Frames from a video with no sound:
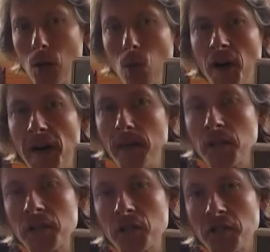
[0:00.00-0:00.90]
we're
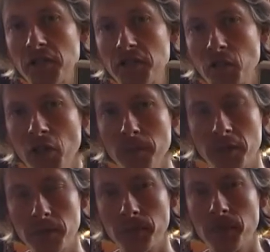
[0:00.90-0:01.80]
able to
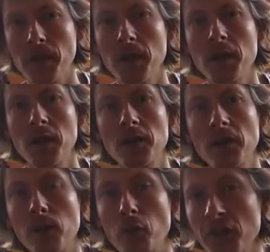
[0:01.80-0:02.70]
determine the
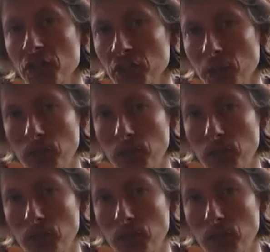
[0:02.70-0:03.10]
vibrational